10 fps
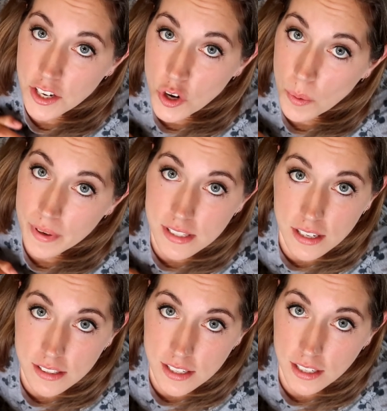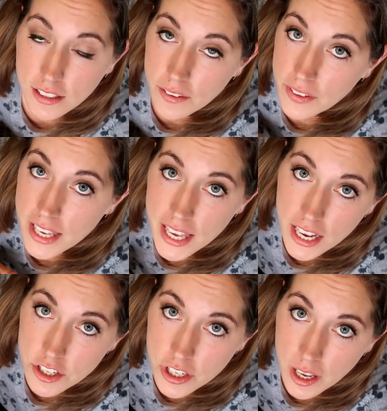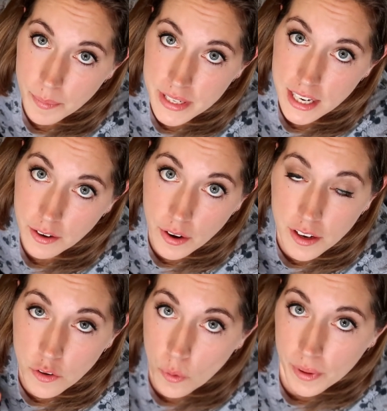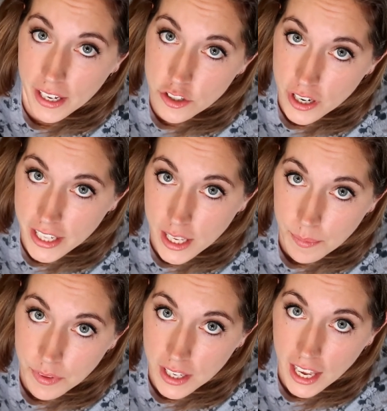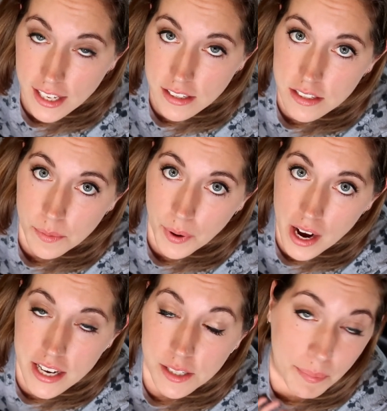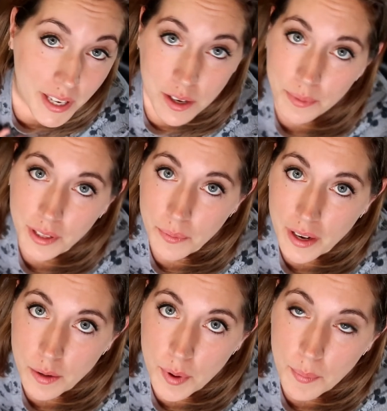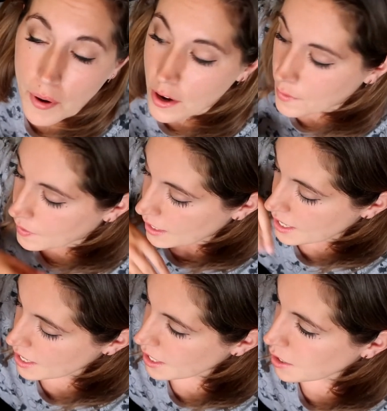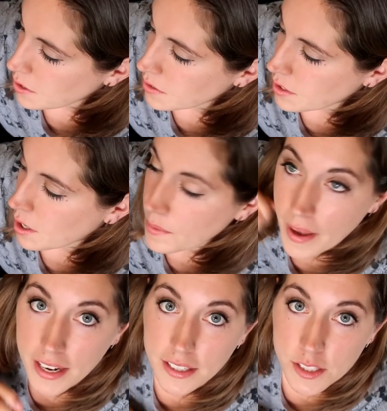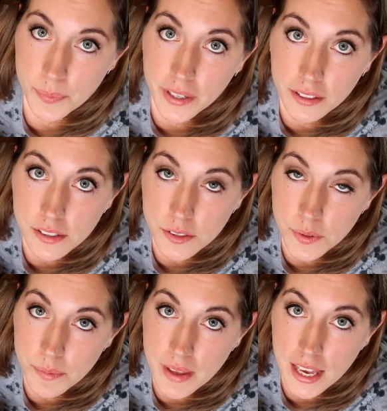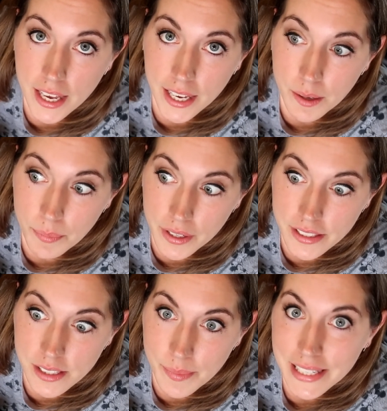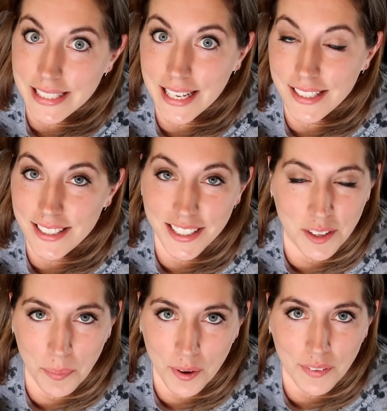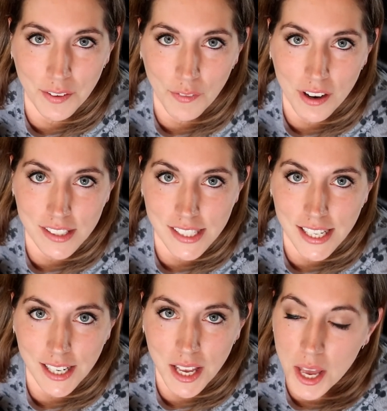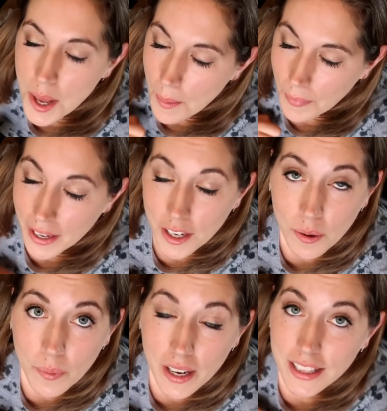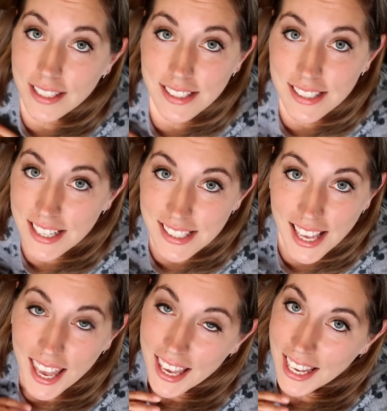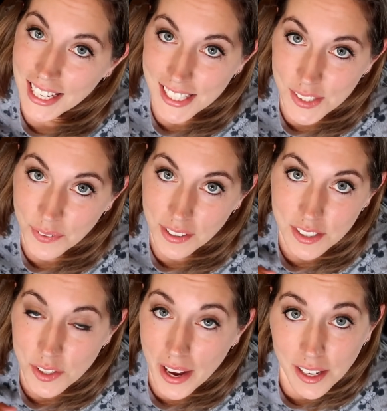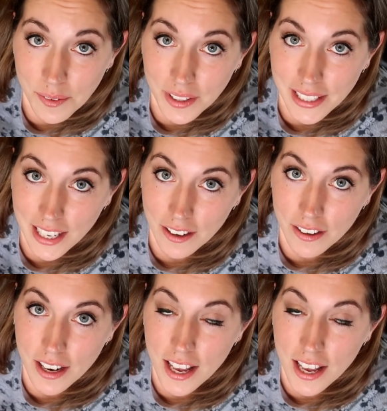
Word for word: I know my son's gonna love it. He actually helped me decorate it. Normally I try to keep the cakes a surprise, but he really wanted to be a part of it. You saw him adding the sprinkles with me and putting some indents in the perfect frosting. But you know what? This is his cake and his fun, so I didn't really care.